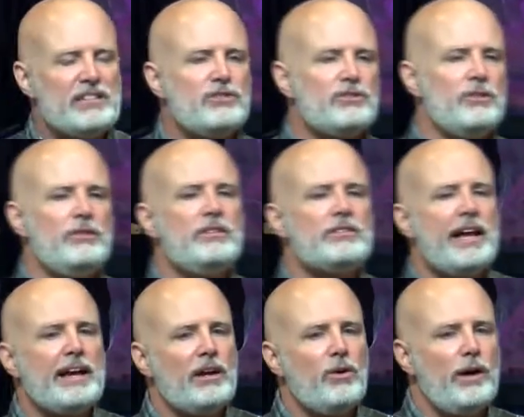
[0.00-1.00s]
as soon as
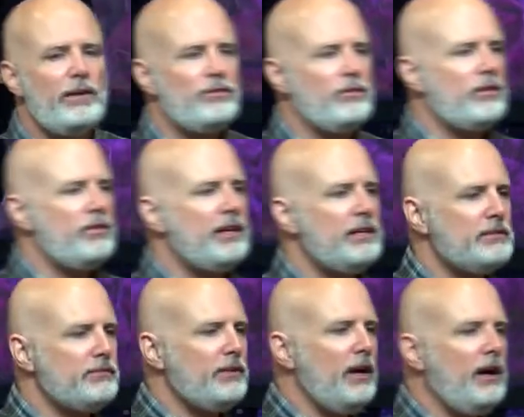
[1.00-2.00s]
I go after the
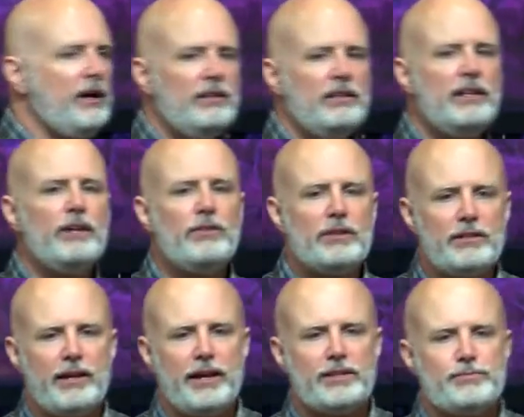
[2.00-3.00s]
things of God, the devil
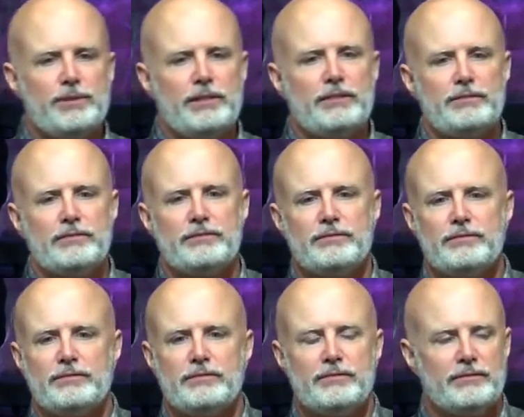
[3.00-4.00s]
attacks me.
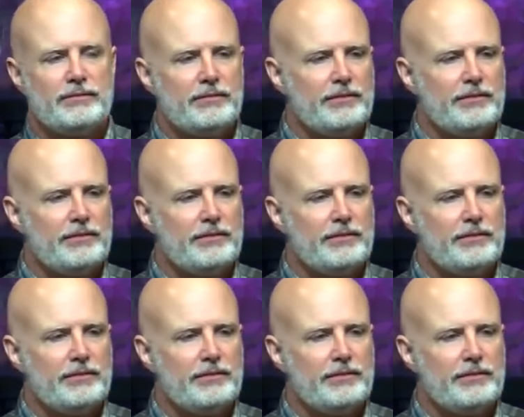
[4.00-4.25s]
Uh-huh.